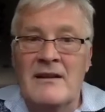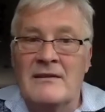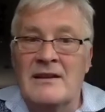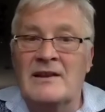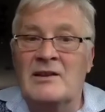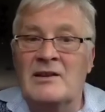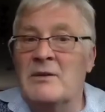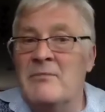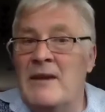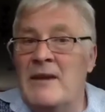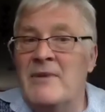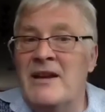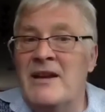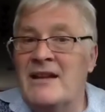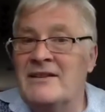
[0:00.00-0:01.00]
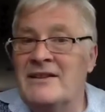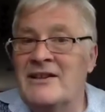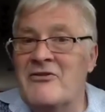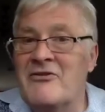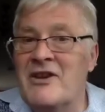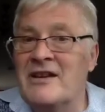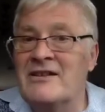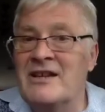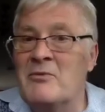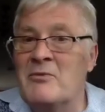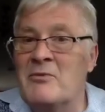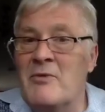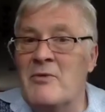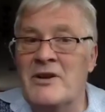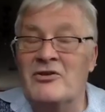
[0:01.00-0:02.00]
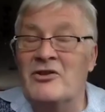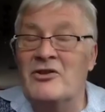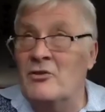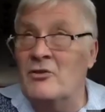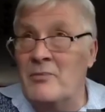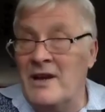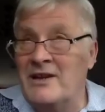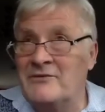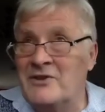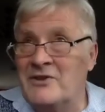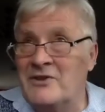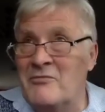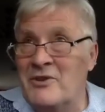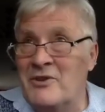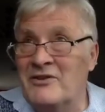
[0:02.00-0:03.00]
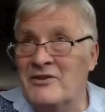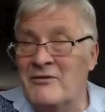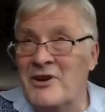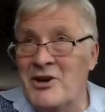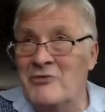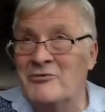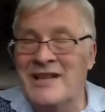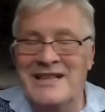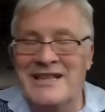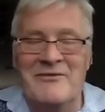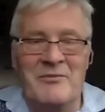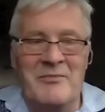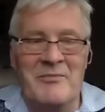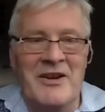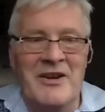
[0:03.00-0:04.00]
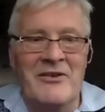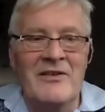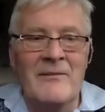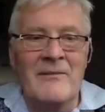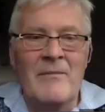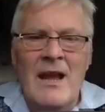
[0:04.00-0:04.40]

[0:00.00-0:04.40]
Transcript: that's why maybe Latin, Greek, and Hebrew were not so bad after all, because there were no native speakers,